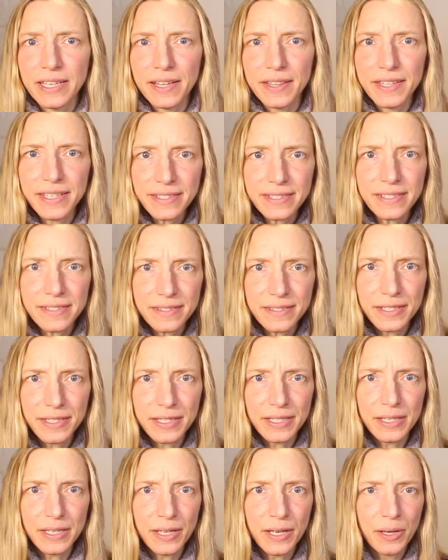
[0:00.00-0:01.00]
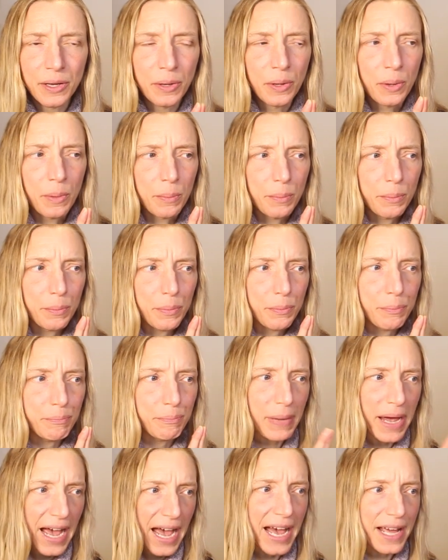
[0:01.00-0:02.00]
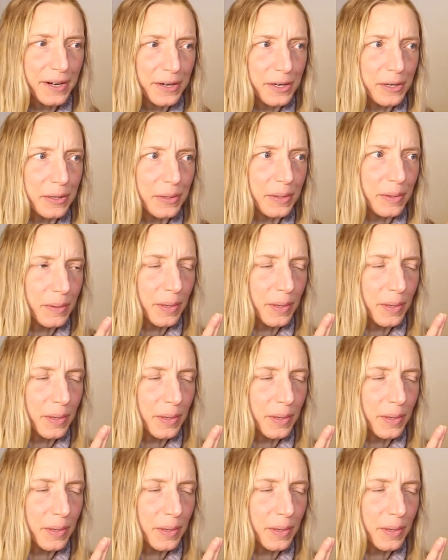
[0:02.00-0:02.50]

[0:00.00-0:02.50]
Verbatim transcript: Now this is the pattern